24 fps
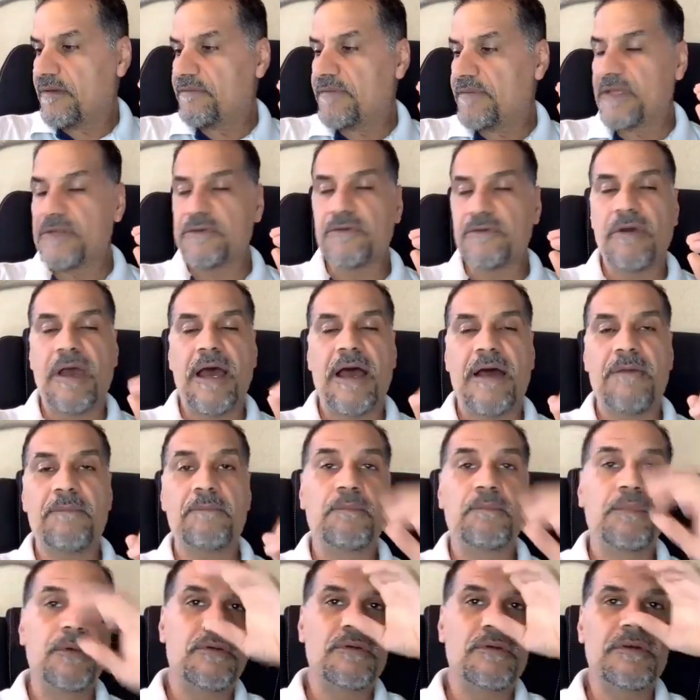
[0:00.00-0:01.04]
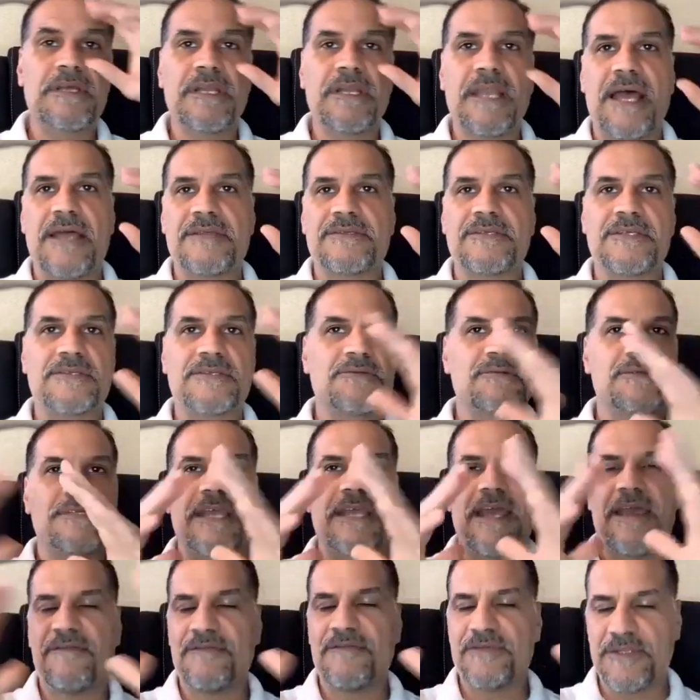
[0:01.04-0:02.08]
When you have blue glasses, you see
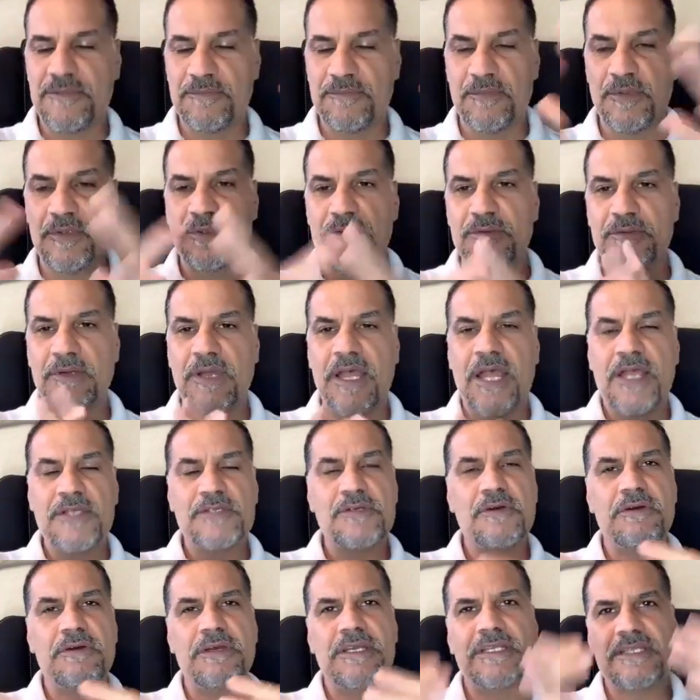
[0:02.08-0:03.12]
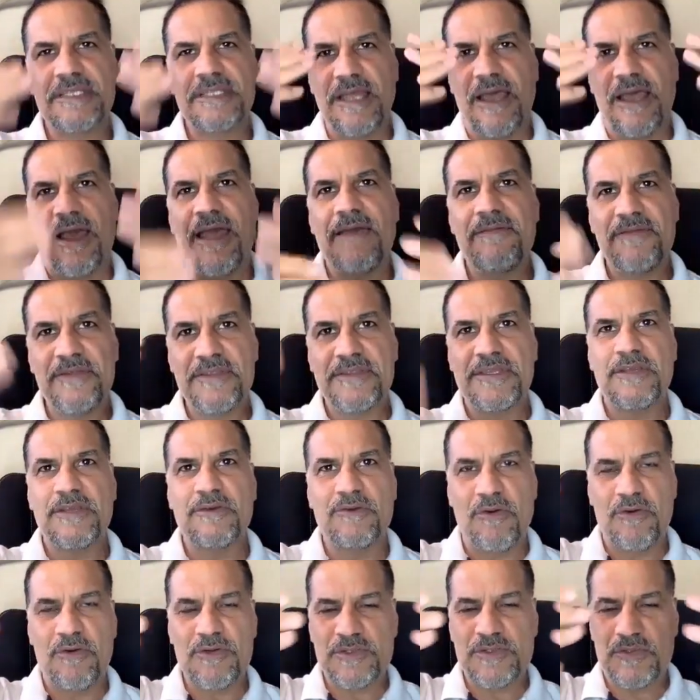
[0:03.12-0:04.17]
everything blue. So everything
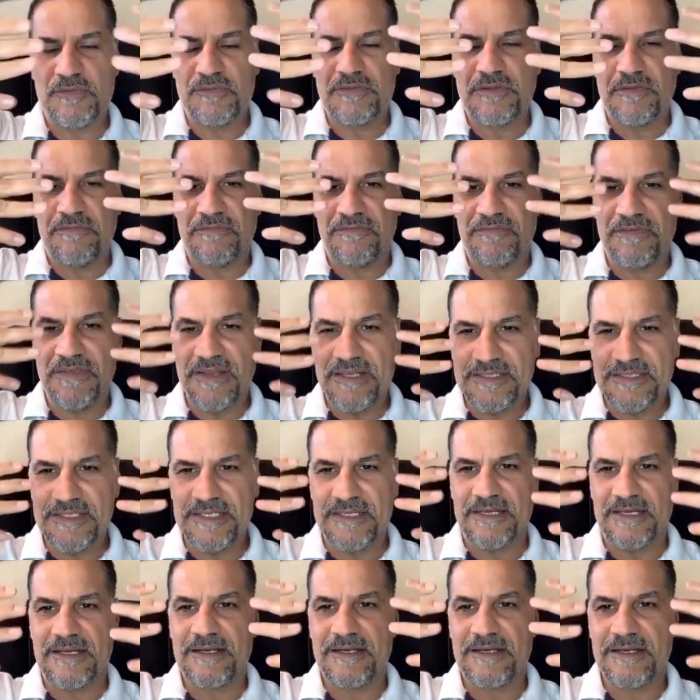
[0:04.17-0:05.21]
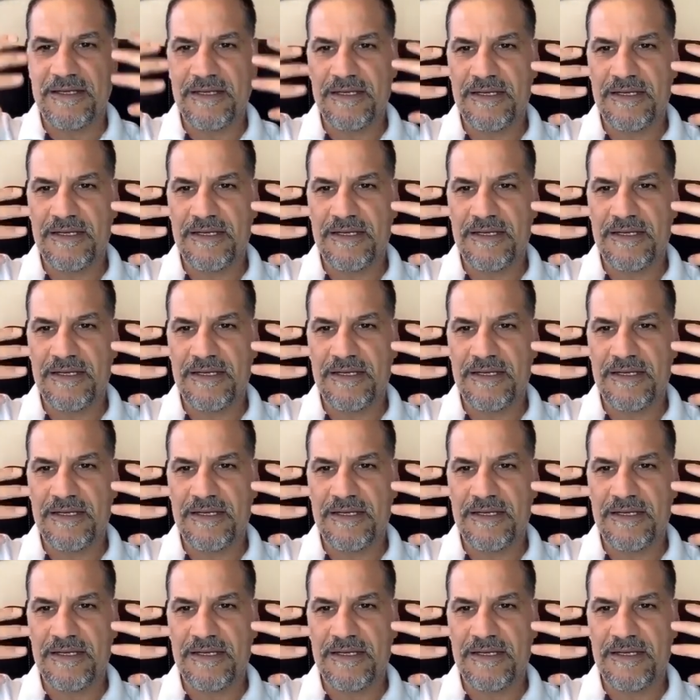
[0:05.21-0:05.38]
goes through the filter